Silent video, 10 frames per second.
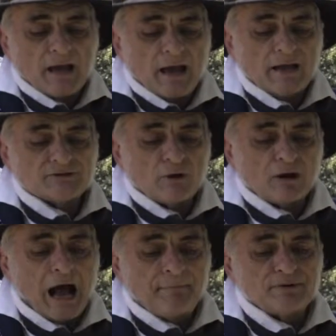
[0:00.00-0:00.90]
And so
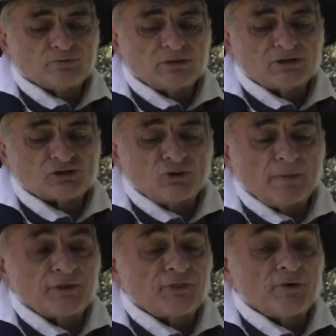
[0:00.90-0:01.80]
copies were
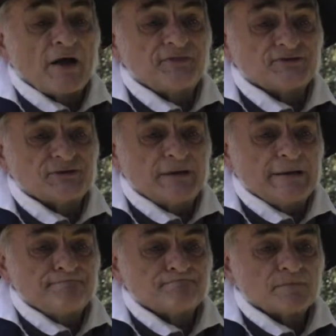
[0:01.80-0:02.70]
distributed throughout the
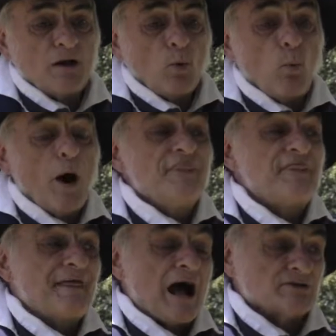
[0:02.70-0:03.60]
city.
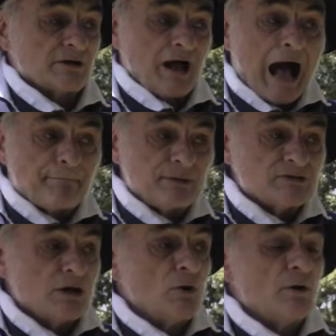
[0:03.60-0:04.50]
1,000
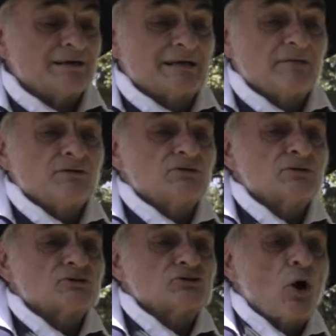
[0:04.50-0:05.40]
copies were given to
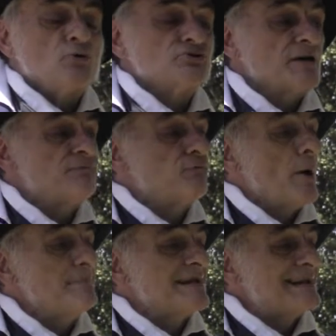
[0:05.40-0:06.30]
the soldiers at
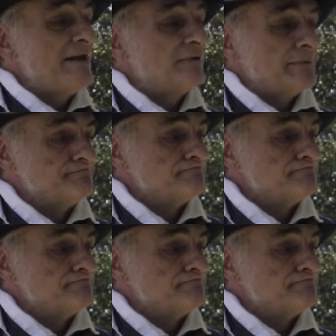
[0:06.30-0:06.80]
Fort McHenry.